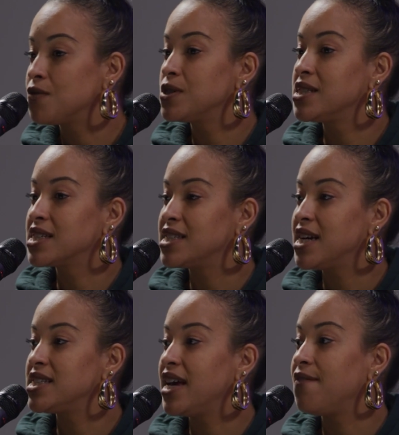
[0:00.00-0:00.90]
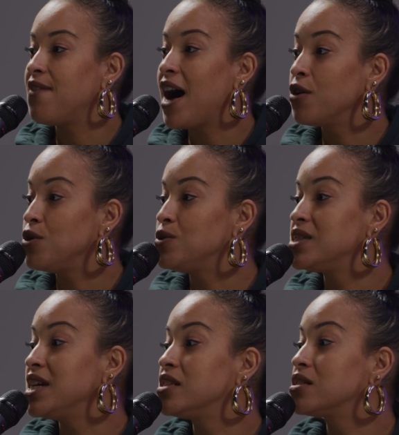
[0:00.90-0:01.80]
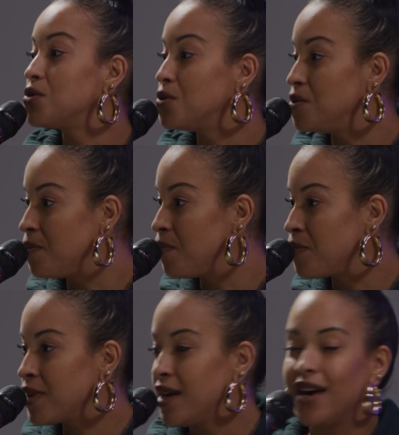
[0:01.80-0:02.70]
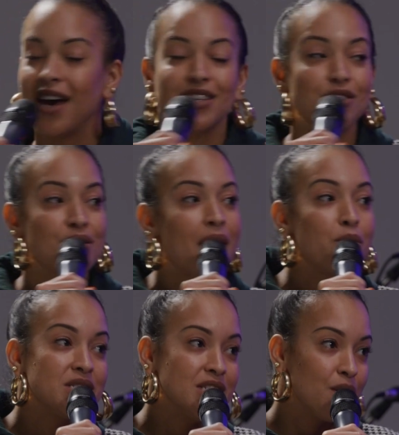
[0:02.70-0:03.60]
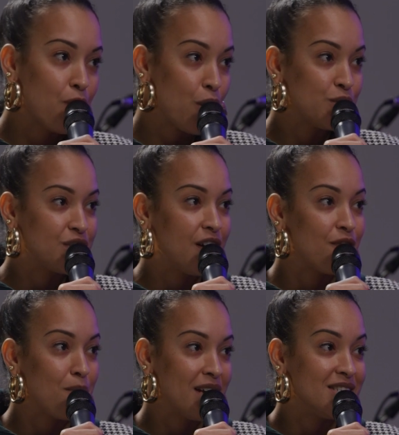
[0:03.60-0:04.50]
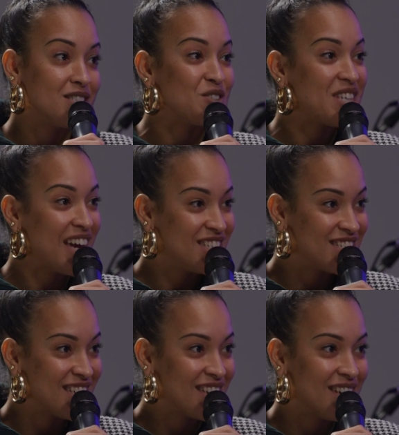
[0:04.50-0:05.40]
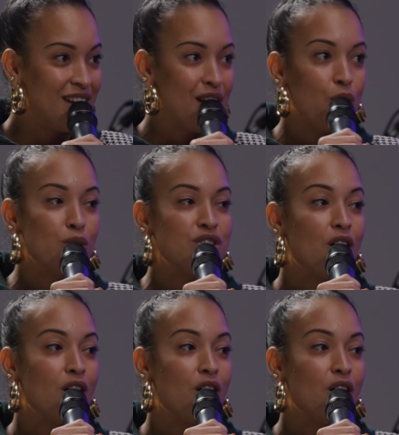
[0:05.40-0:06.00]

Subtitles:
for success and values in school. And so that was the approach of my dissertation, which